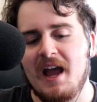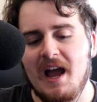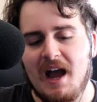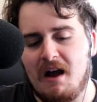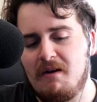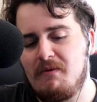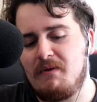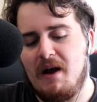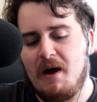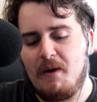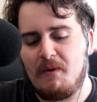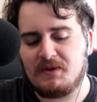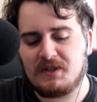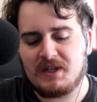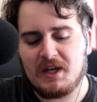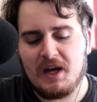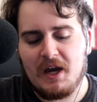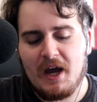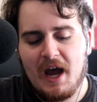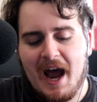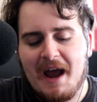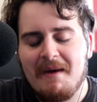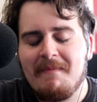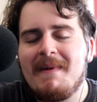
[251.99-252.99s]

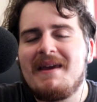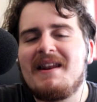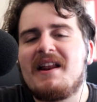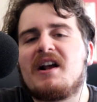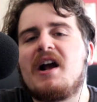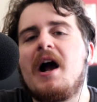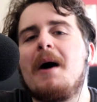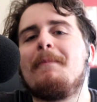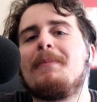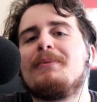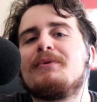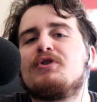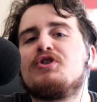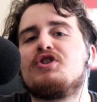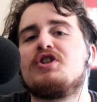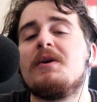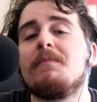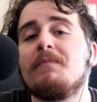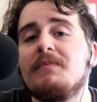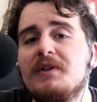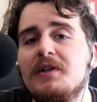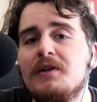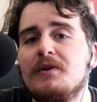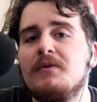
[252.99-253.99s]
I made a couple
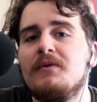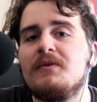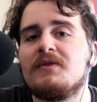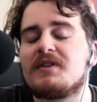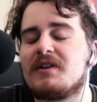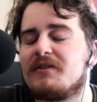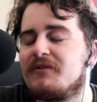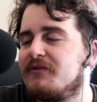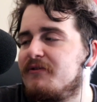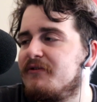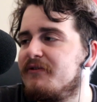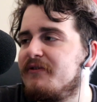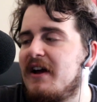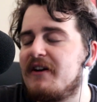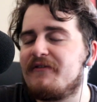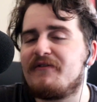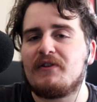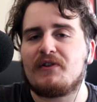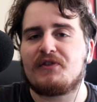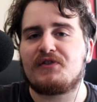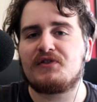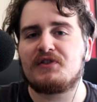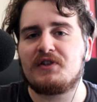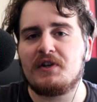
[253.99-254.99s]
chip tunes on
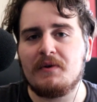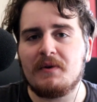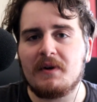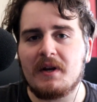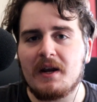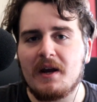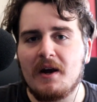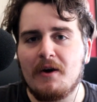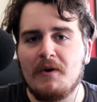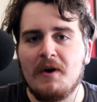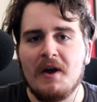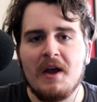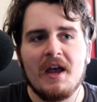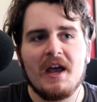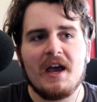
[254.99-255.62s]
FL Studio,